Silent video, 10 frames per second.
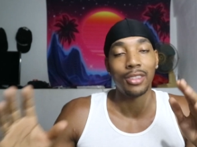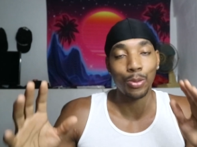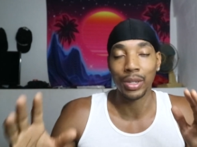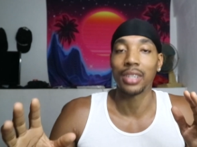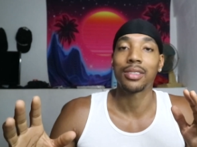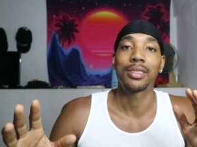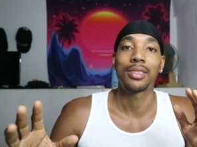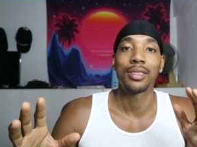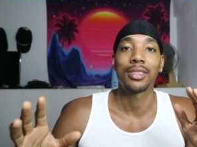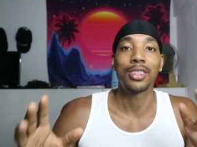Nobody
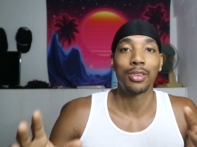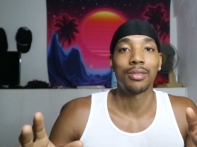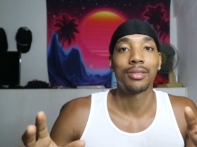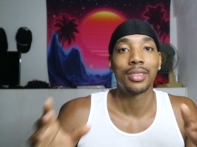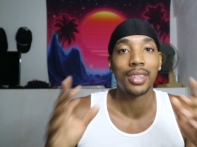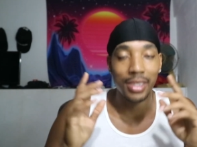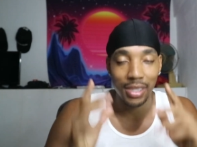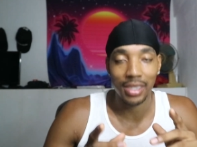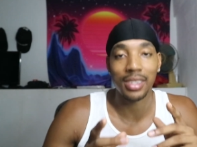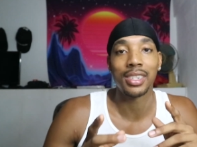else. So
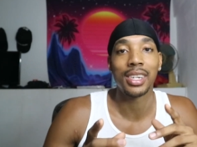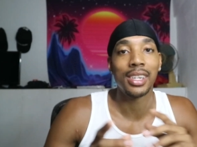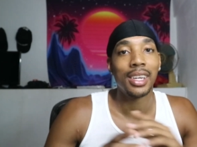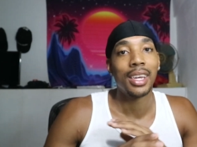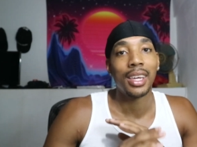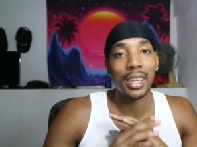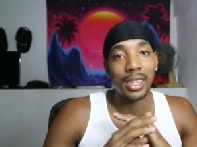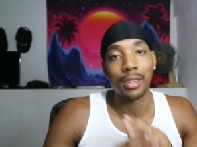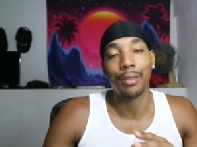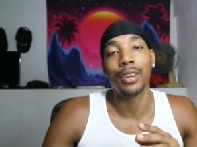consistency
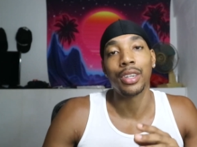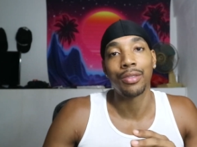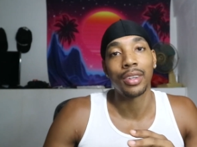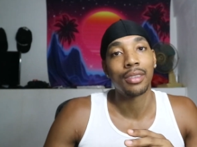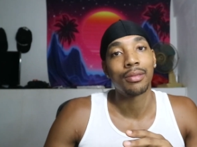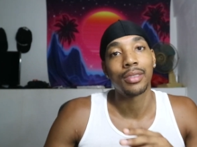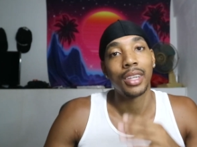is the first thing.